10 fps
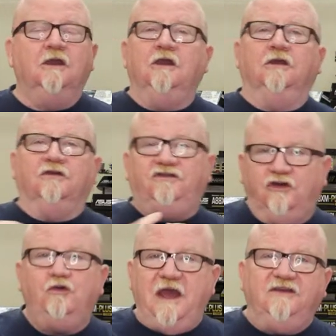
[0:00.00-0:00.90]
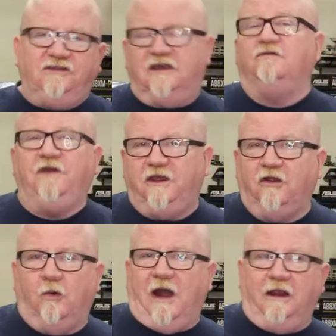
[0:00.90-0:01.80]
there's two ways to
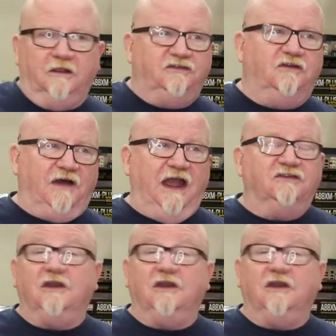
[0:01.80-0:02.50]
configure a wireless device.